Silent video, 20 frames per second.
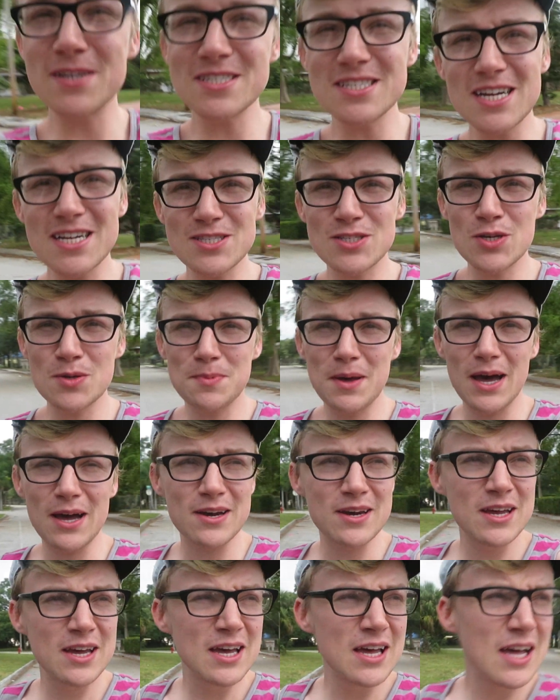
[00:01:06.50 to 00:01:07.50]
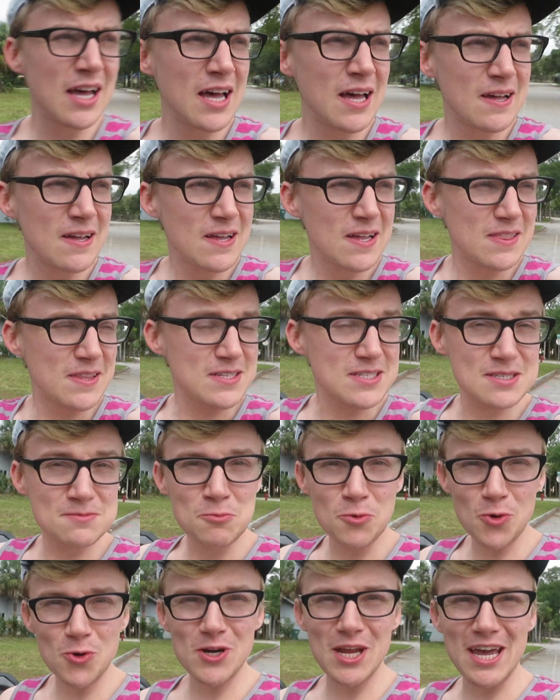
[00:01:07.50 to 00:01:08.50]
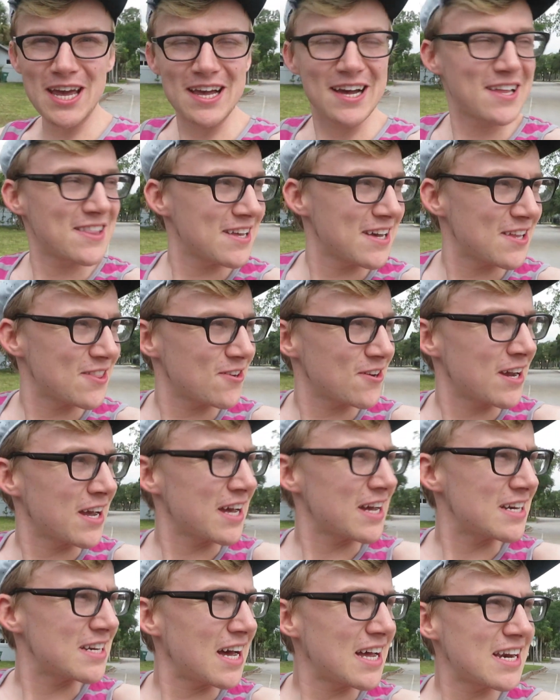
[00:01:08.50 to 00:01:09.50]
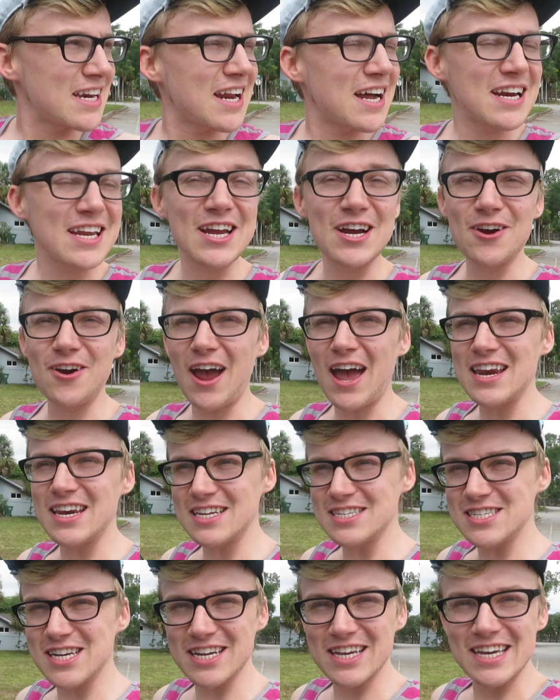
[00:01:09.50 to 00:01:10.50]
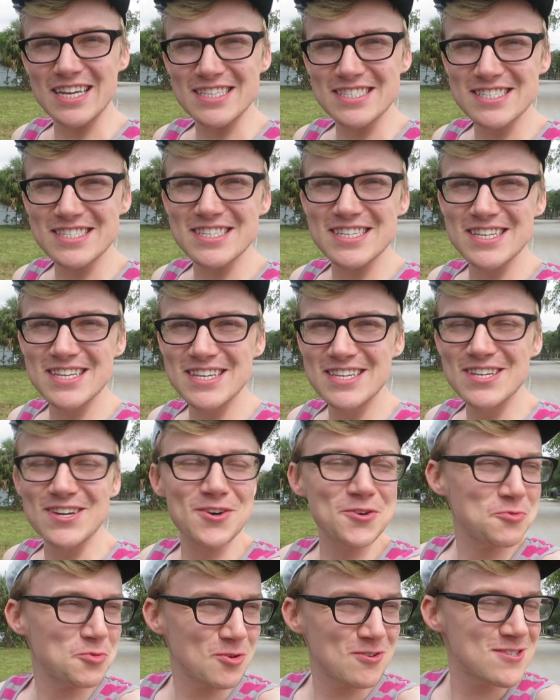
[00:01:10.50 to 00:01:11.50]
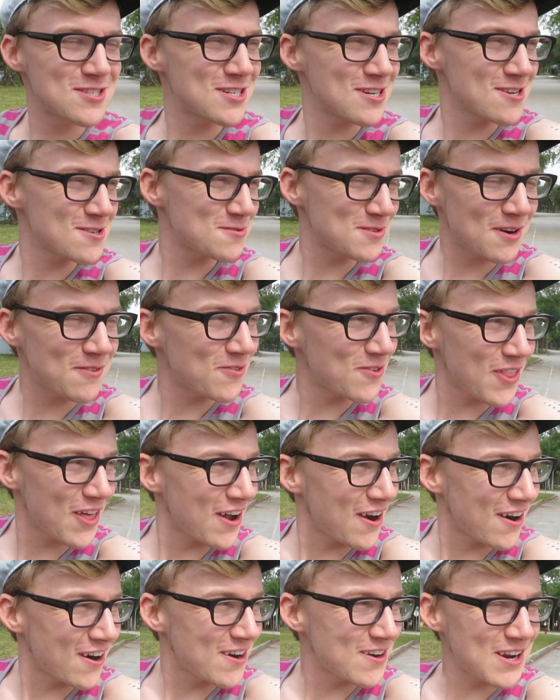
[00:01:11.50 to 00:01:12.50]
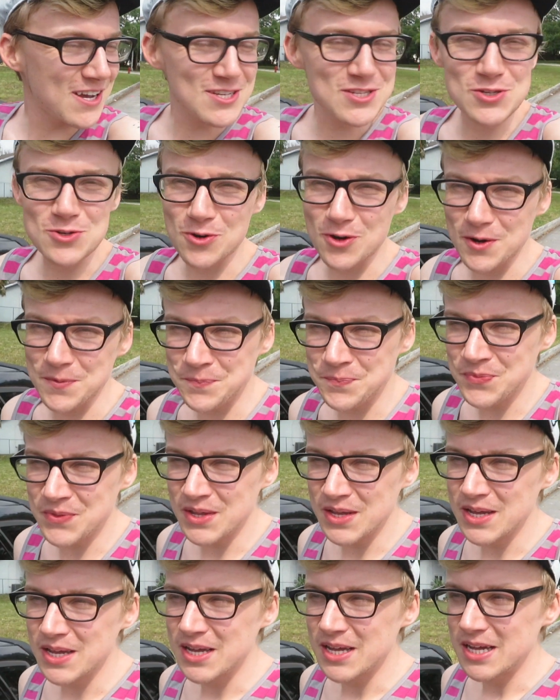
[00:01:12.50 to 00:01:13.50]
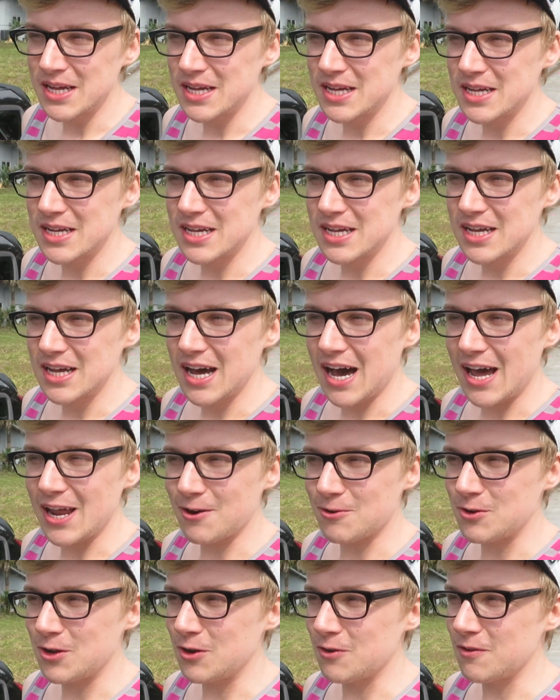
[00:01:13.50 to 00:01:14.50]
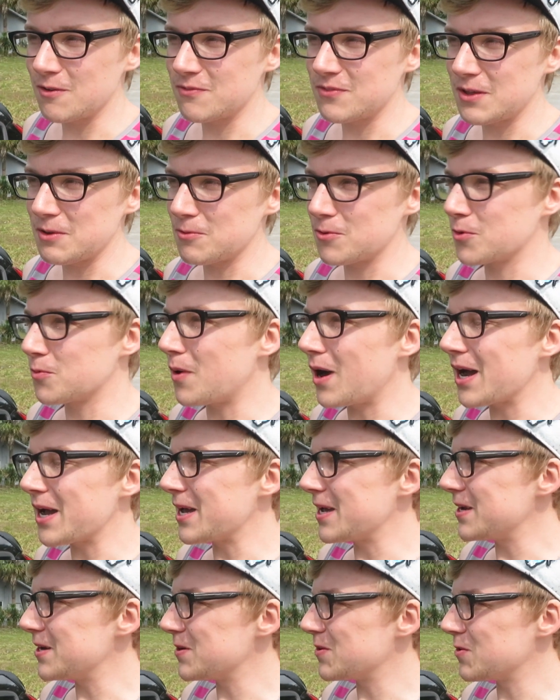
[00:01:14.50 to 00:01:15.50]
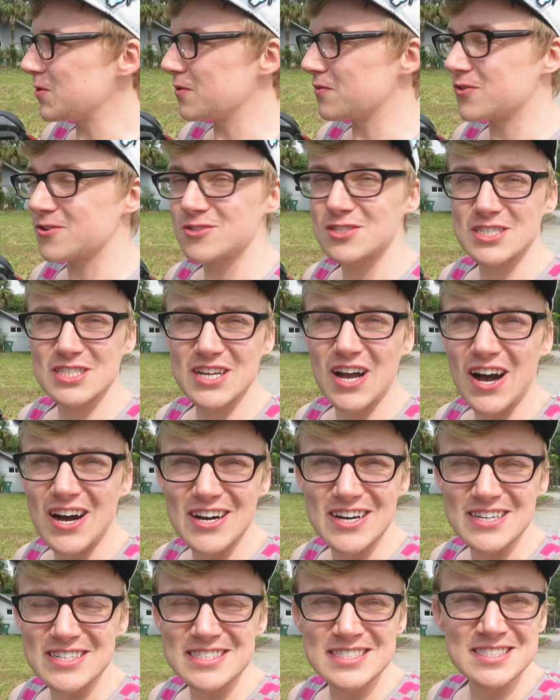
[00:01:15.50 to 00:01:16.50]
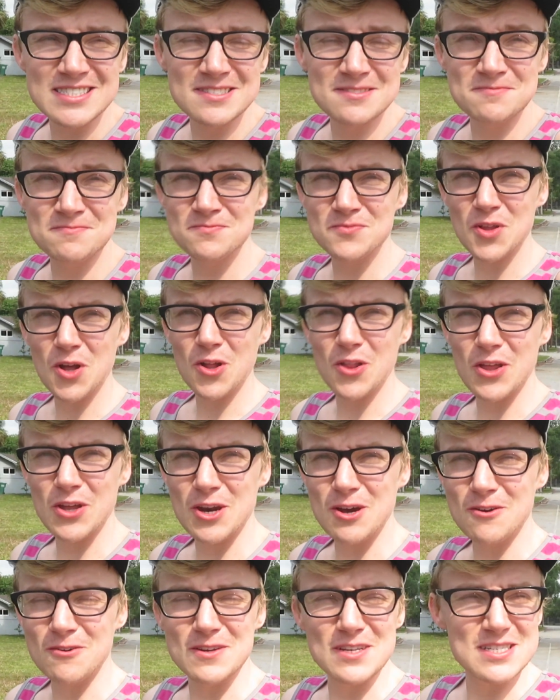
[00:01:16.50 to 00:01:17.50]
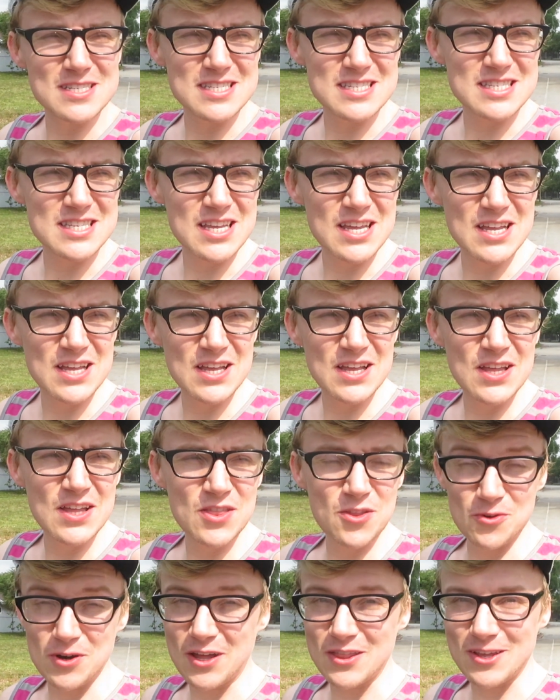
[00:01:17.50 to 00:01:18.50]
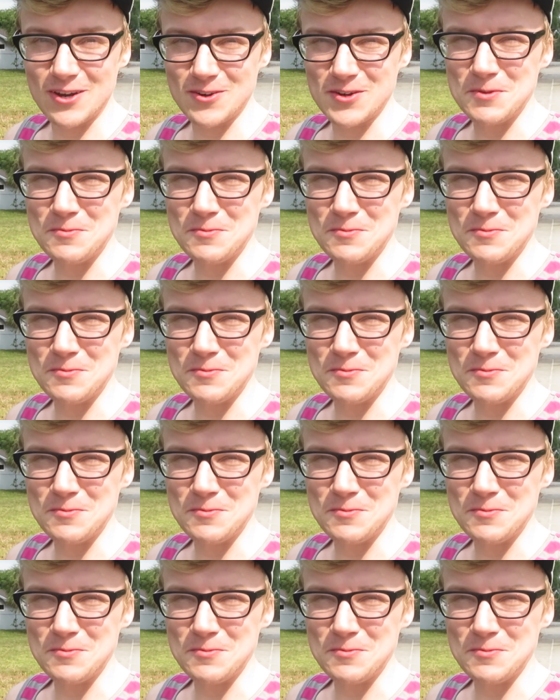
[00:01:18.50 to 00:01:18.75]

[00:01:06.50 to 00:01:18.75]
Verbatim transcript: but it's not too bad. This morning, on the other hand, I did not hear any chickens or roosters, whatever they are, next door. I don't know if they were quiet or if they're just gone. All I know is they're not there